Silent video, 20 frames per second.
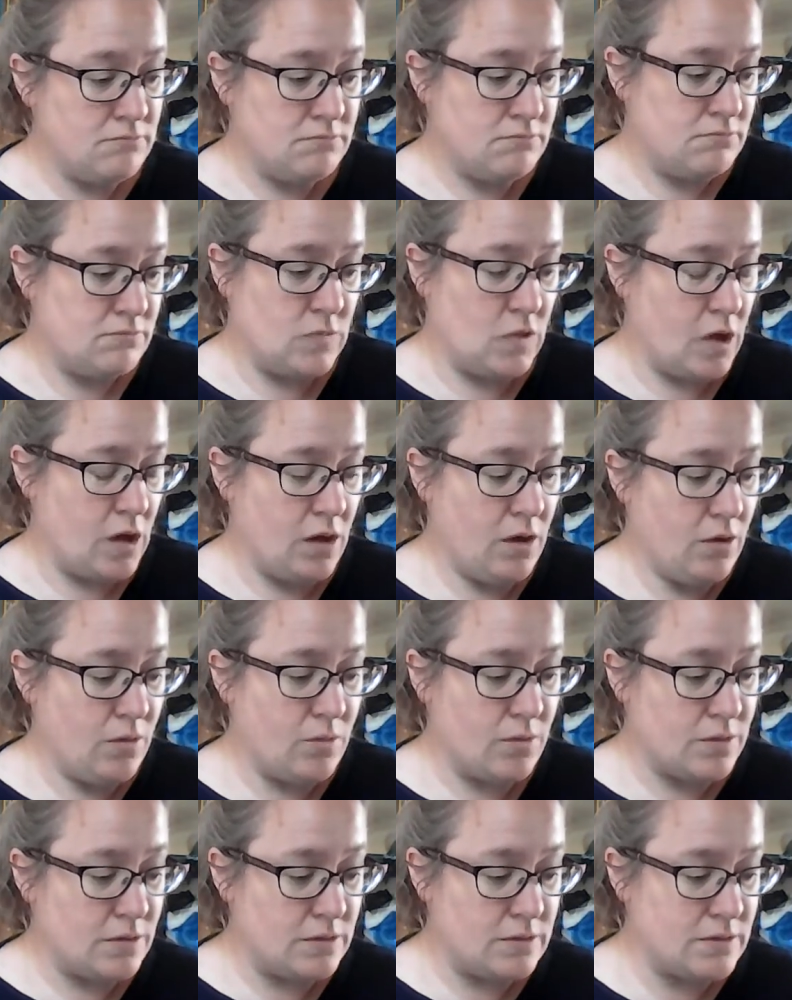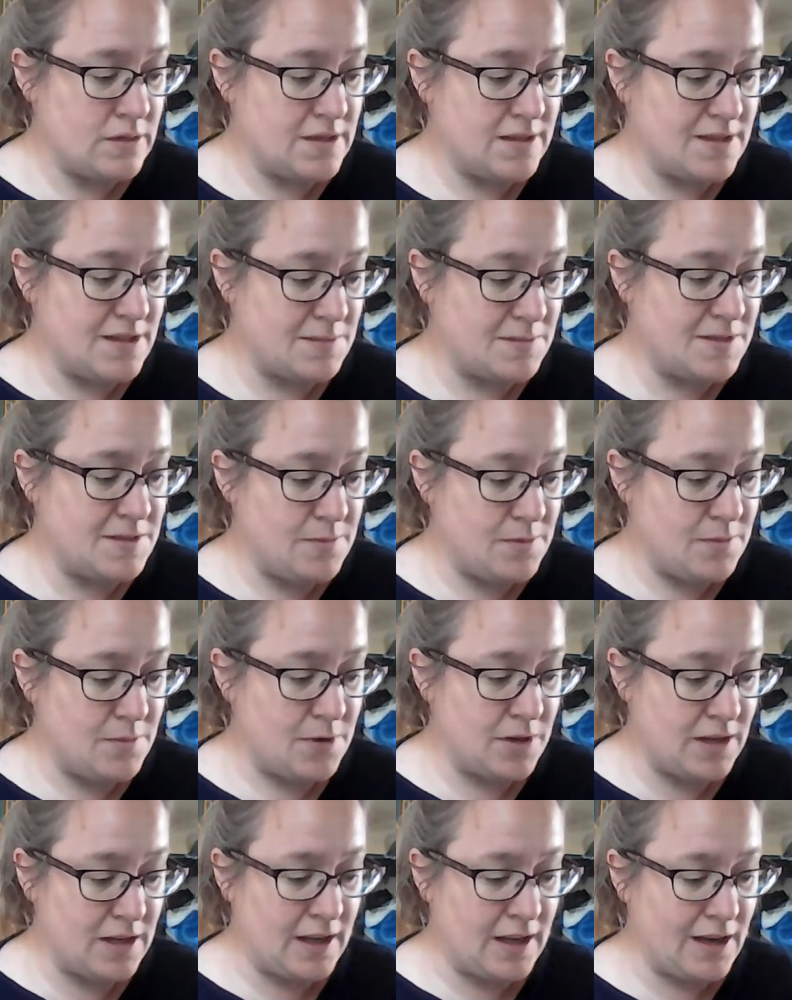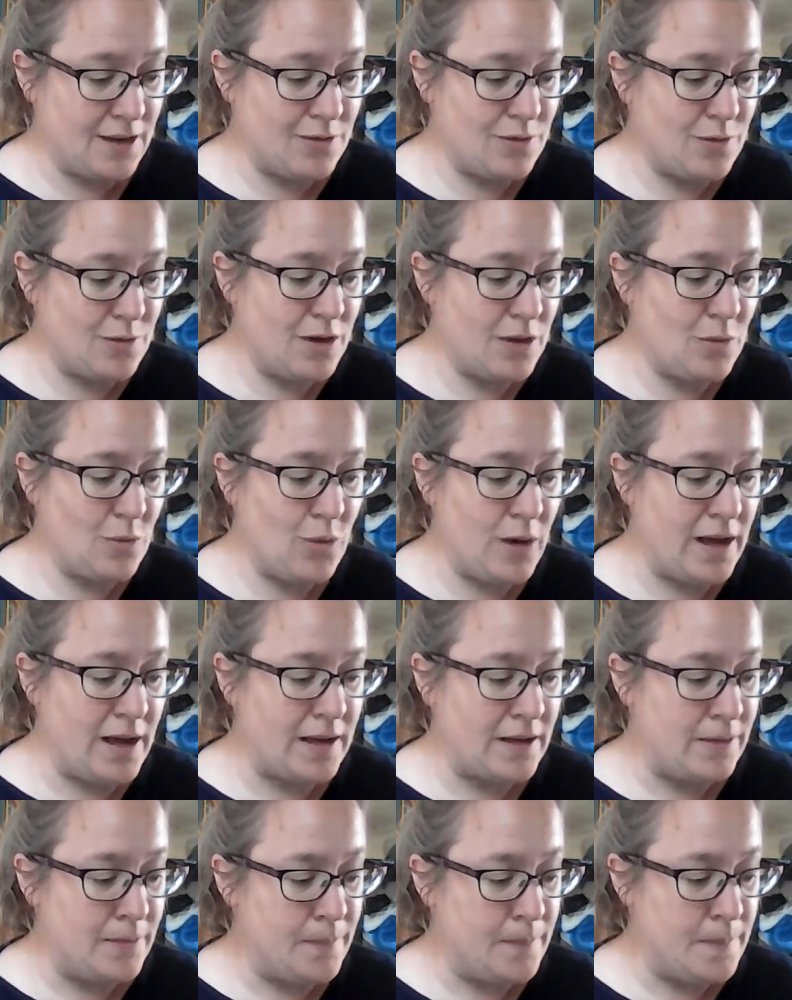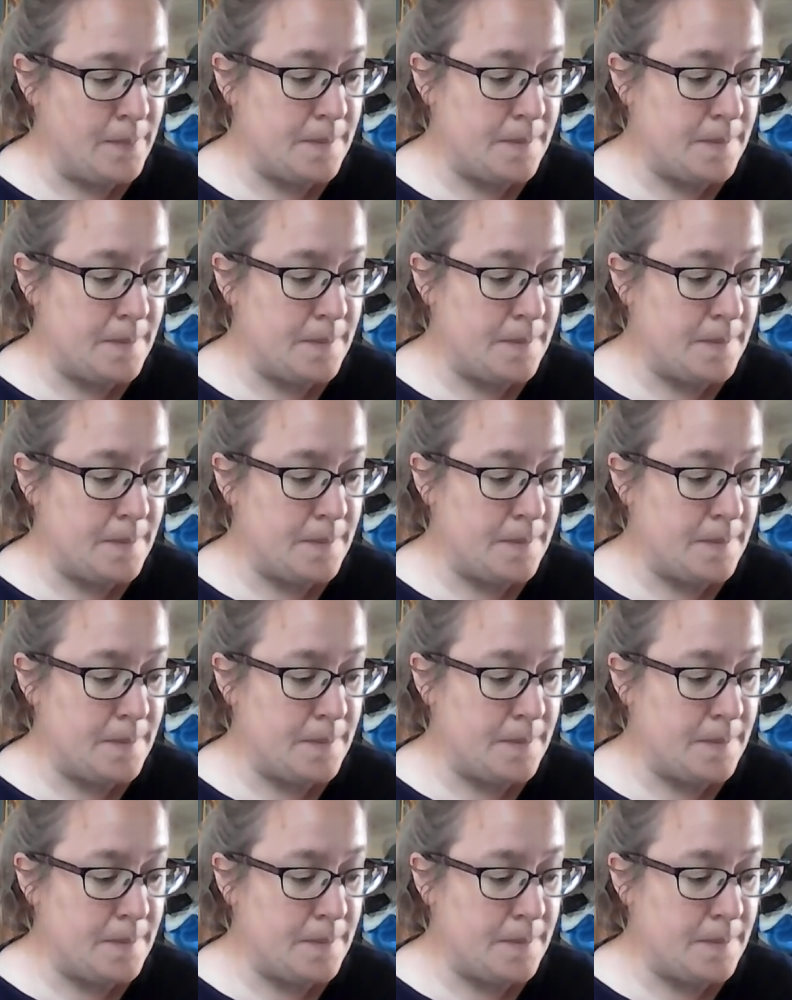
"No, it seems to be working out quite well.